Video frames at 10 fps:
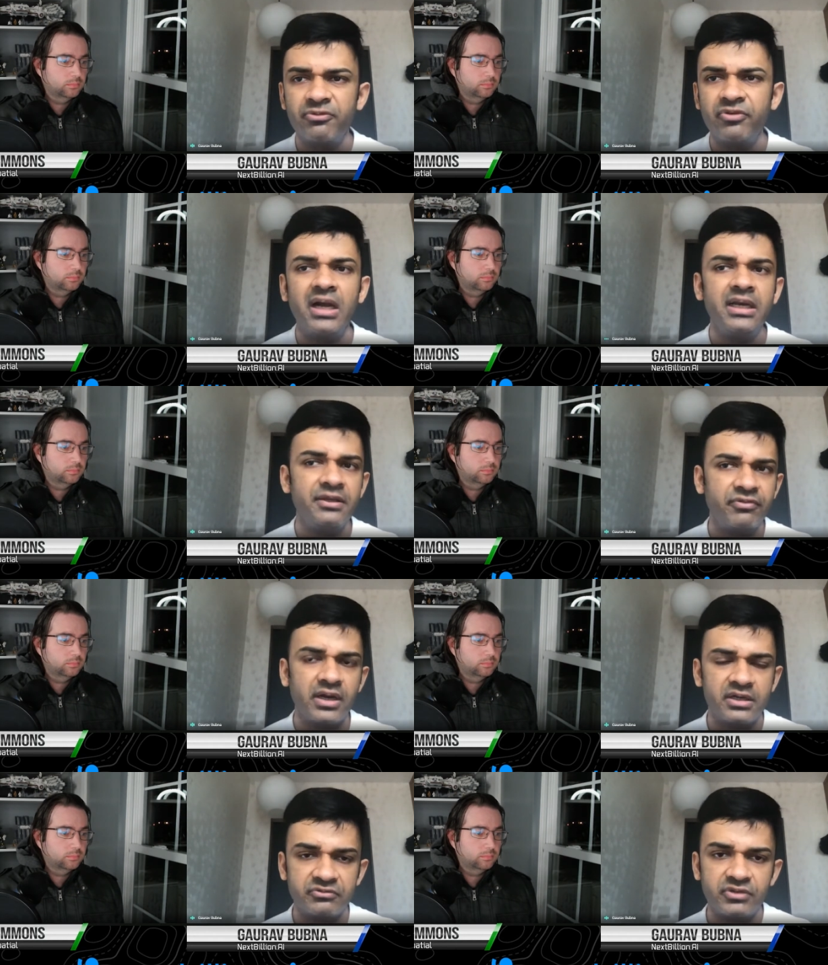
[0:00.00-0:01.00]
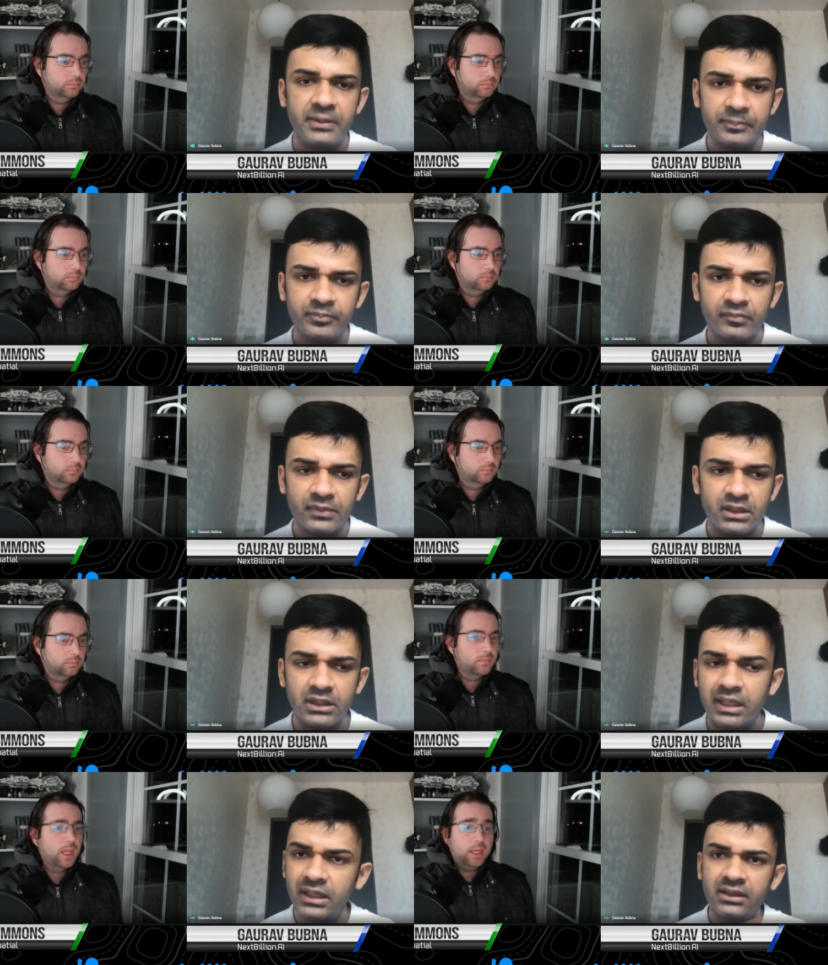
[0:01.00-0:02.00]
Speaker 1: fairly effectively.
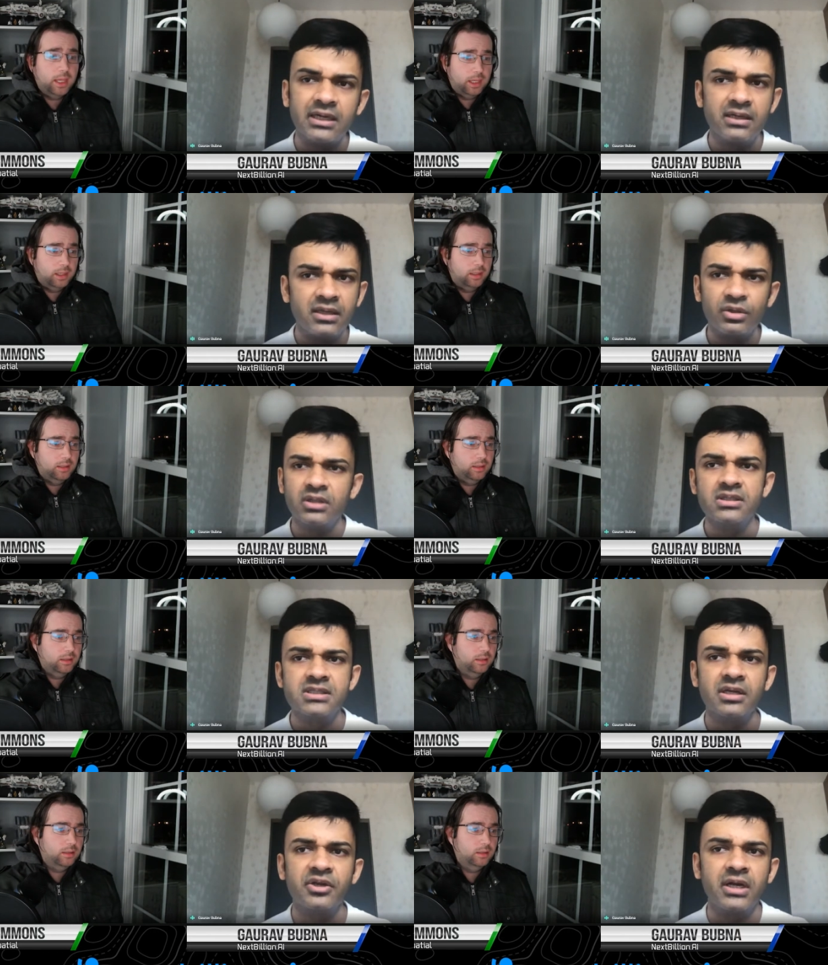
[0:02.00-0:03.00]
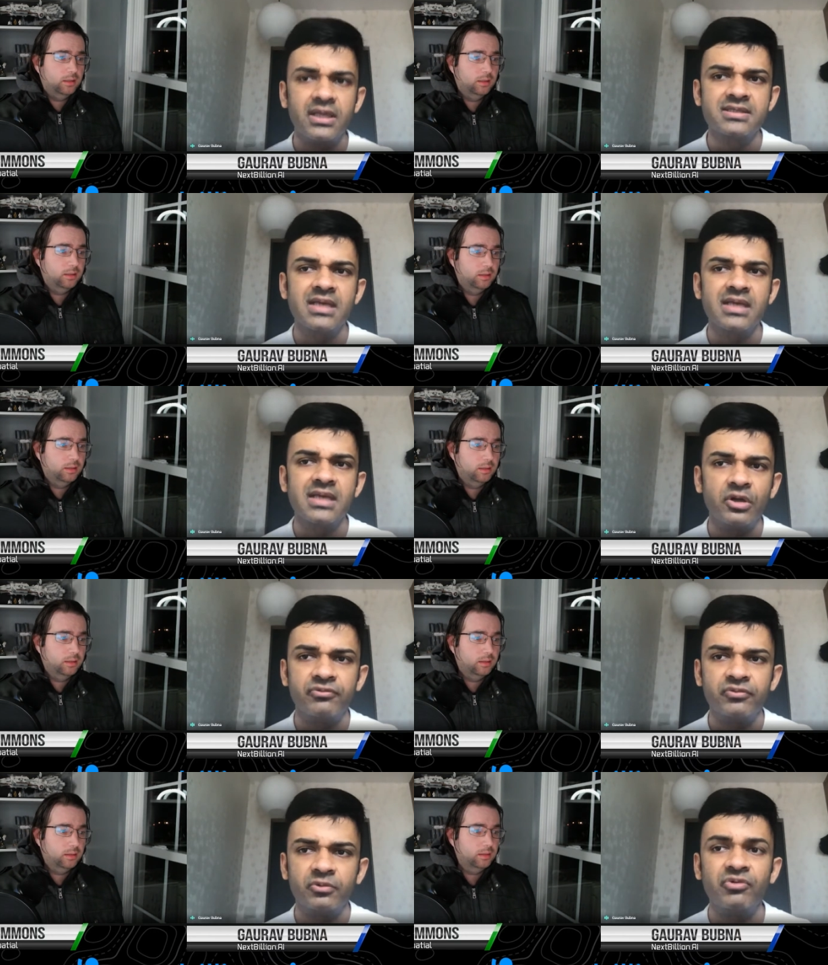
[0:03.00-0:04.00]
Uh, and, yeah. and, that, you know, this is a great example
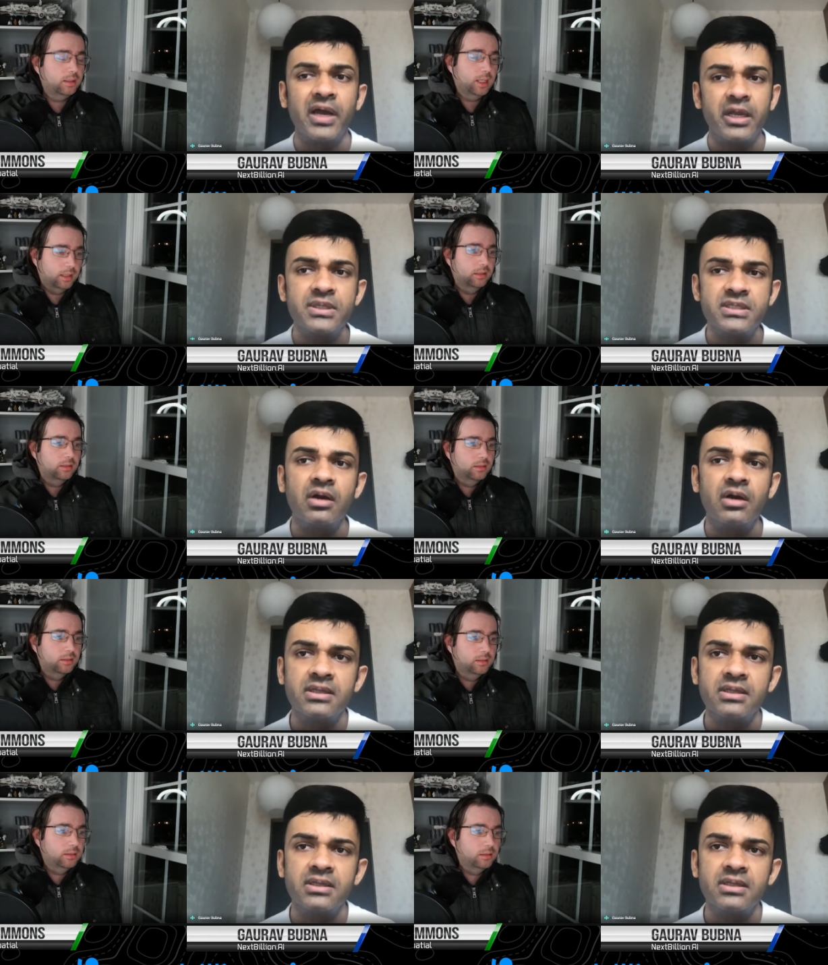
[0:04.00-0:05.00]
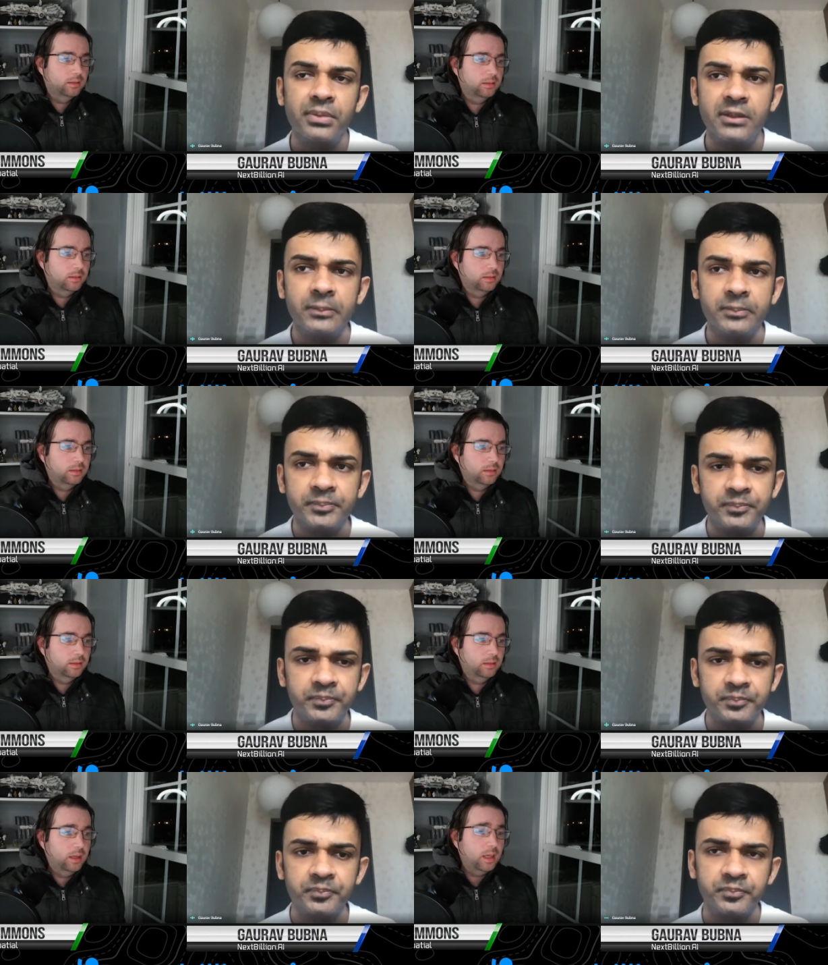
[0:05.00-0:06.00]
of yeah. why we started this company
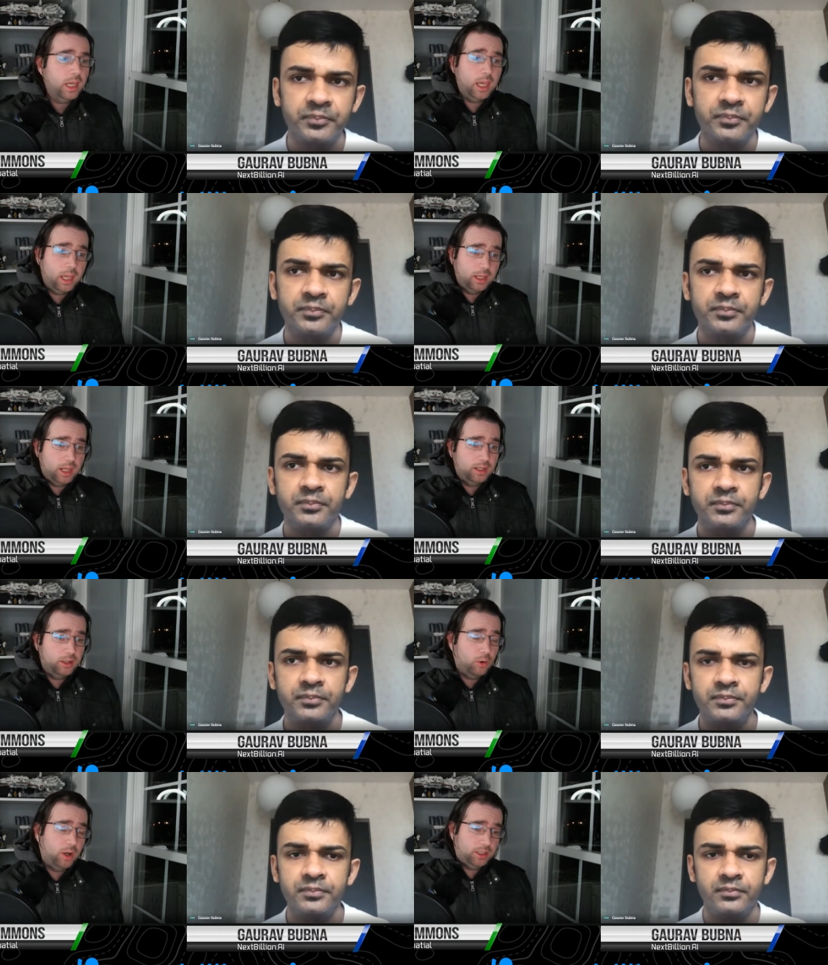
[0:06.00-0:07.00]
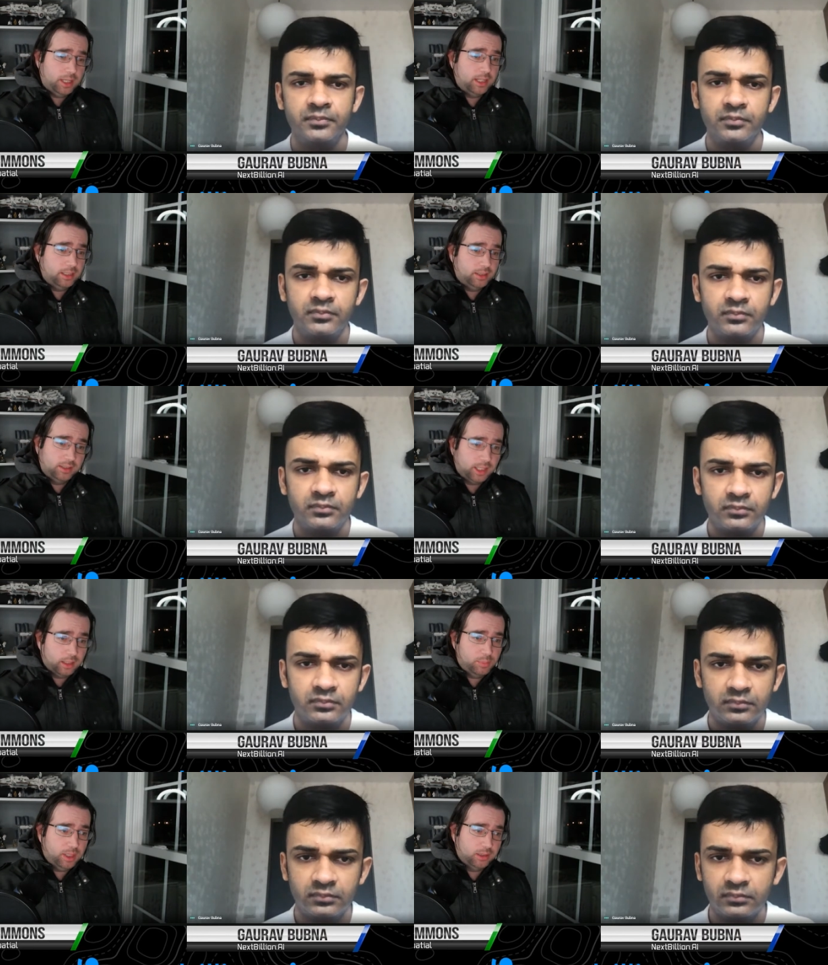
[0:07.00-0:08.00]
Speaker 2: and, and to go on to that second
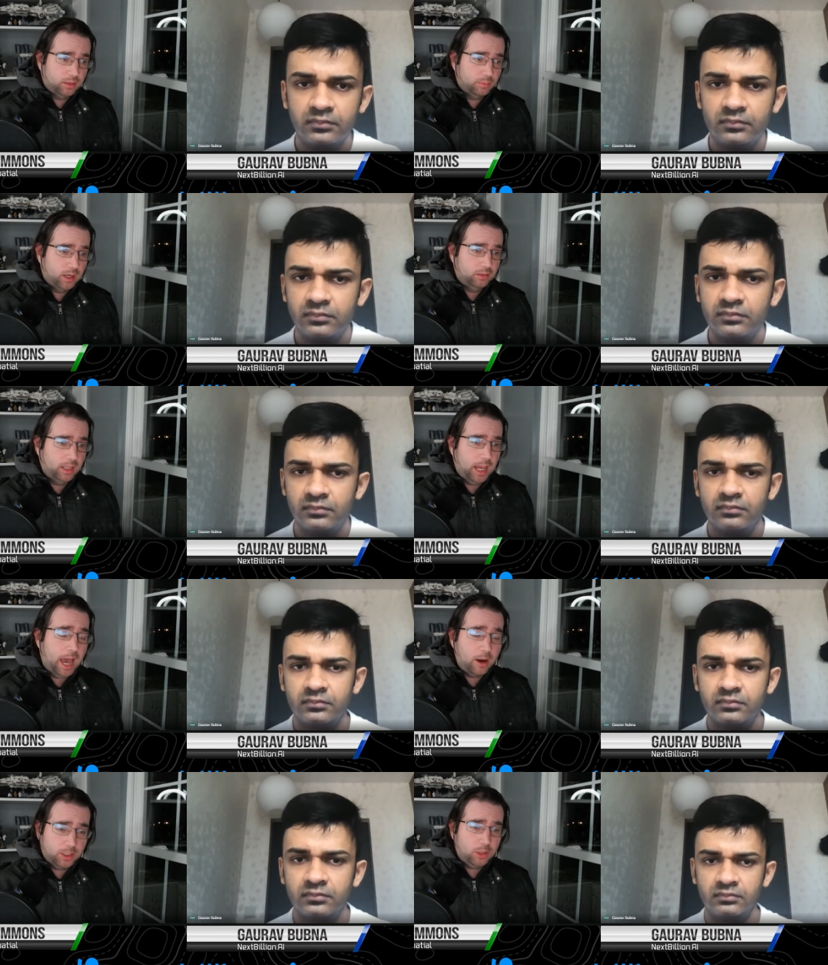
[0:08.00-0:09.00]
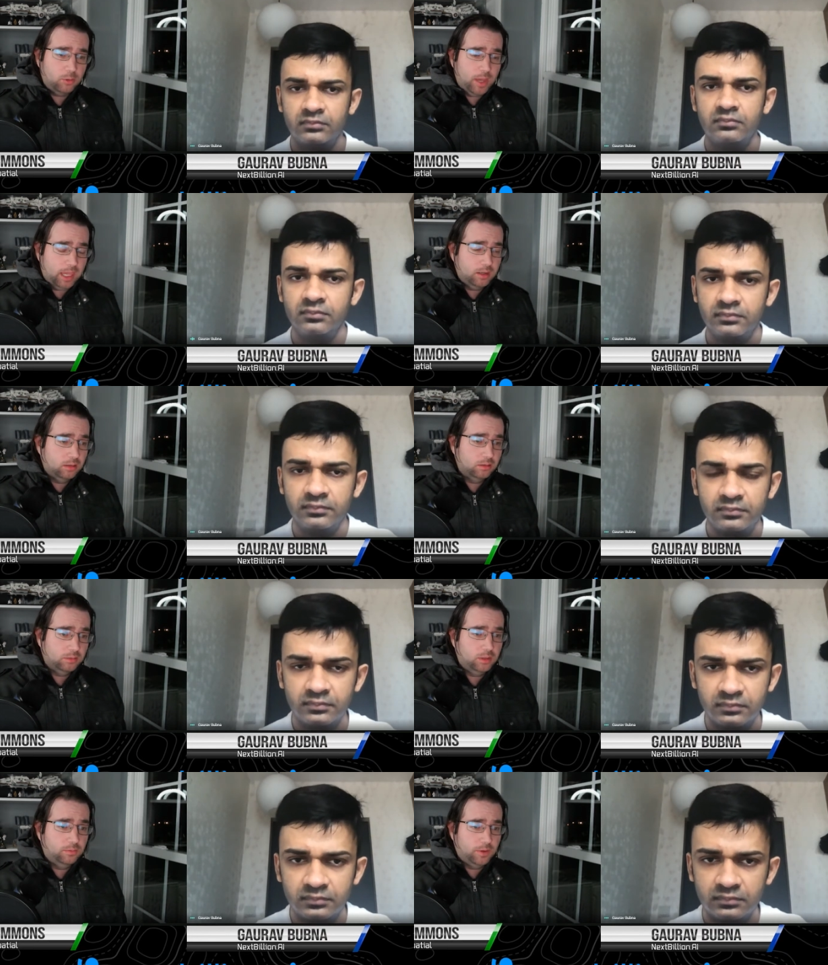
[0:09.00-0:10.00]
piece about how do you handle
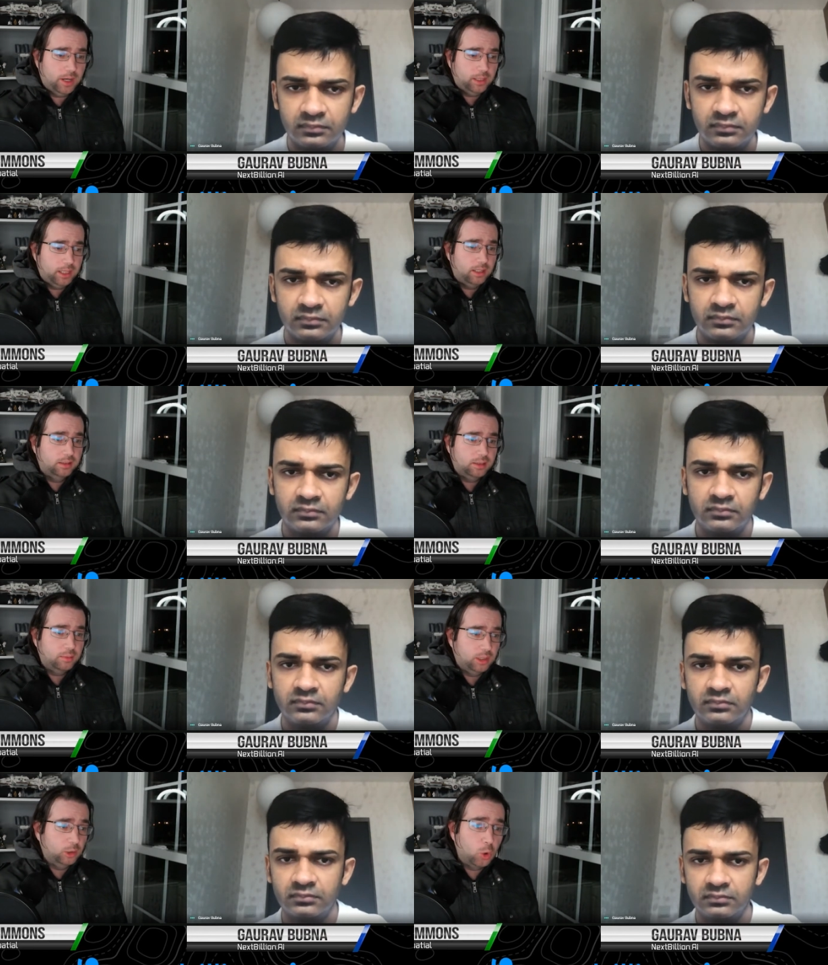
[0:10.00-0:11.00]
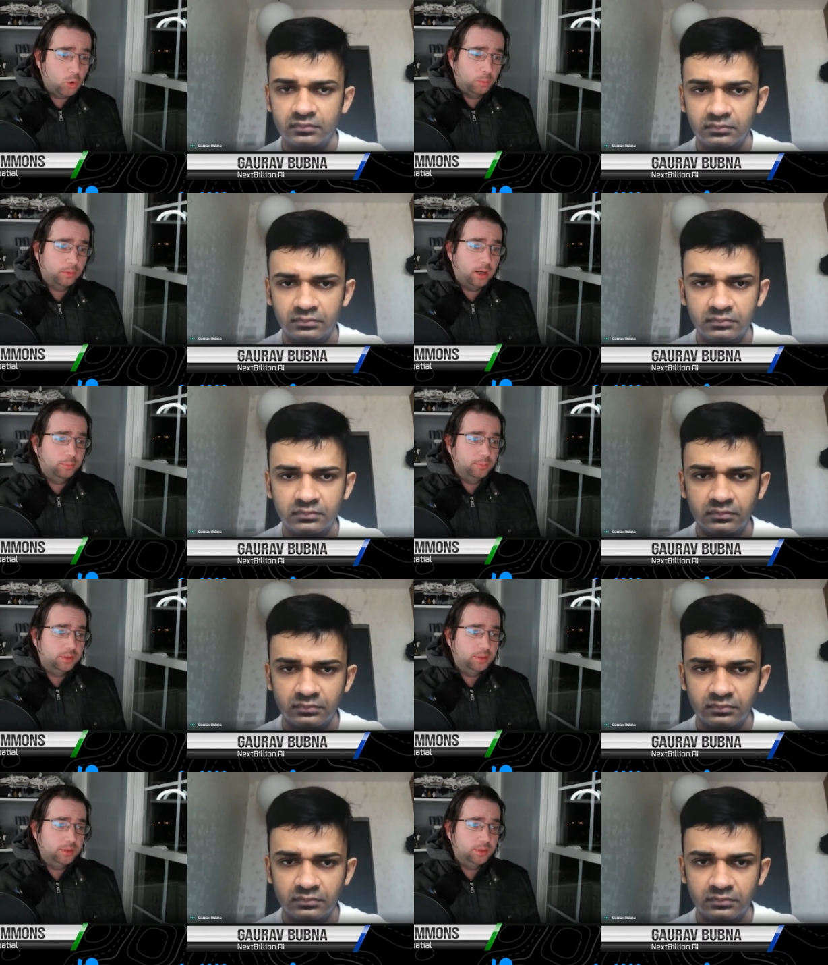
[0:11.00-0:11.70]
you've highlighted some of the local problems